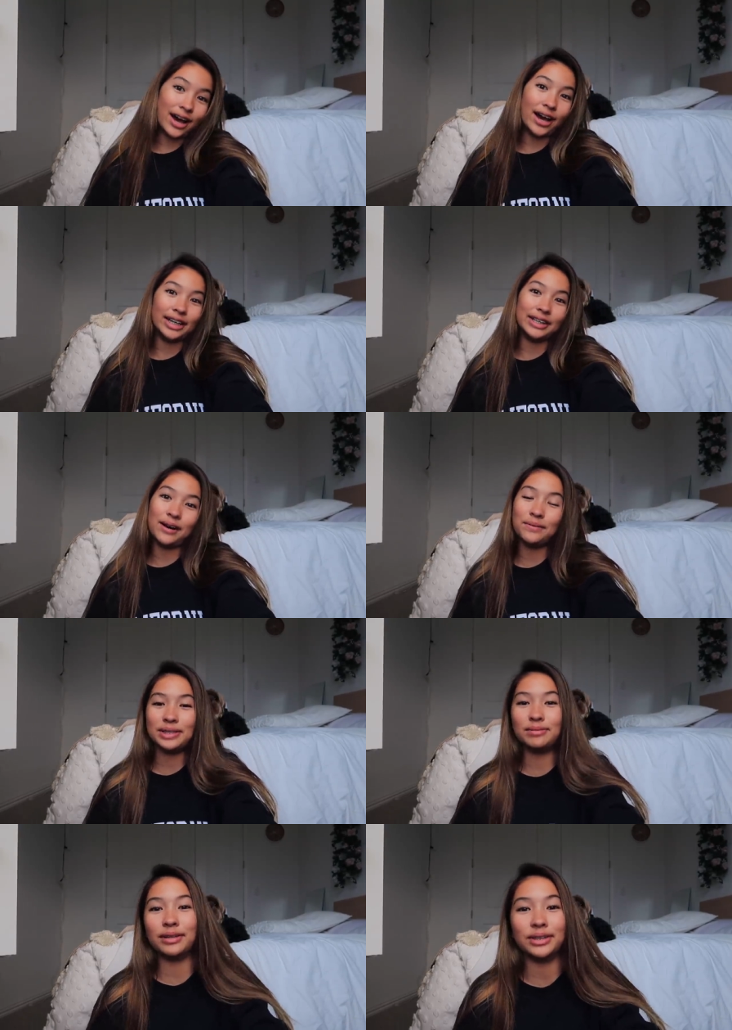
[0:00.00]
I cannot
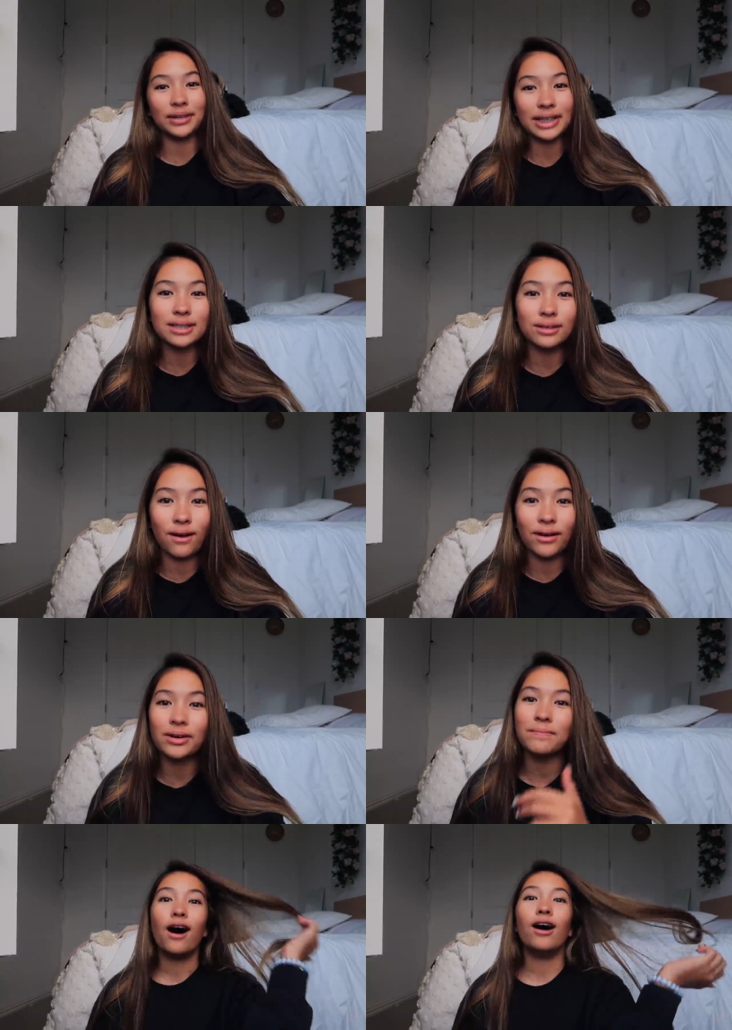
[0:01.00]
wait to bring you guys along.